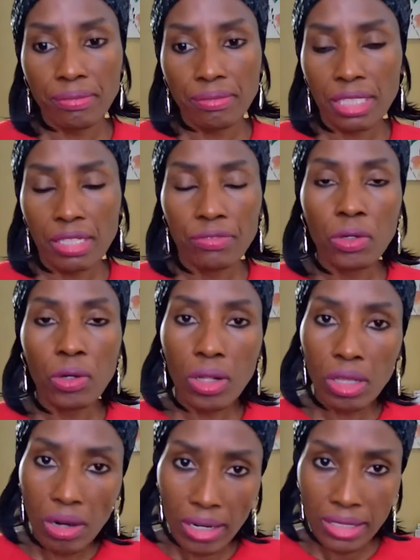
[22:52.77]
For all
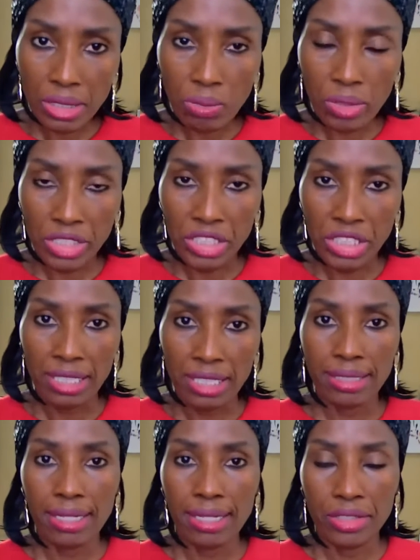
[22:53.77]
artists
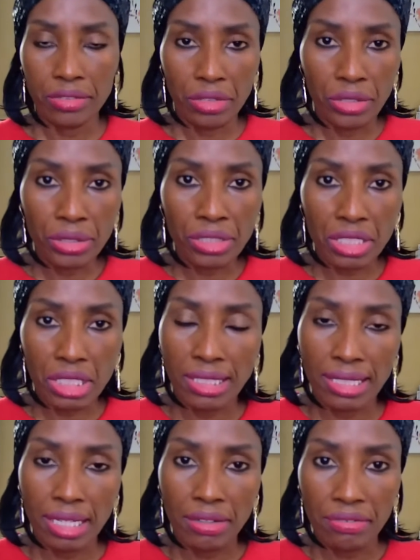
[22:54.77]
watching, and you've heard the
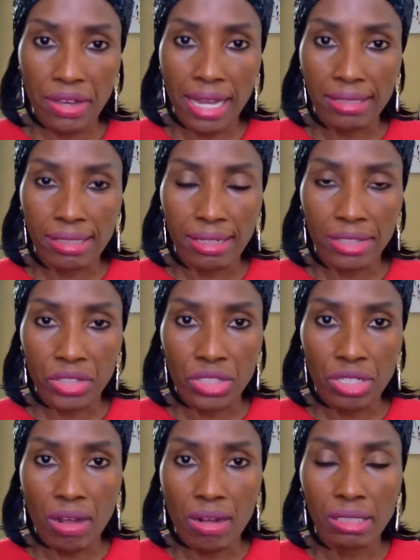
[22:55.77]
set of facts that I just
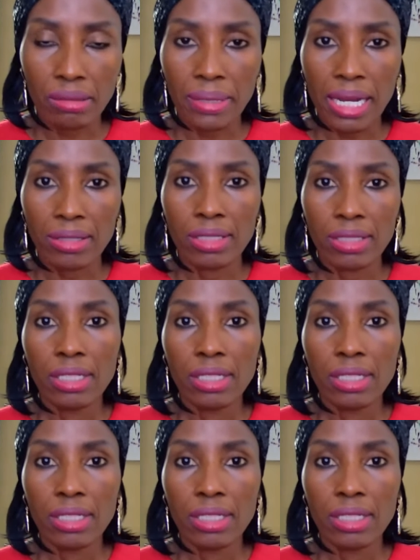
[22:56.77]
talked about,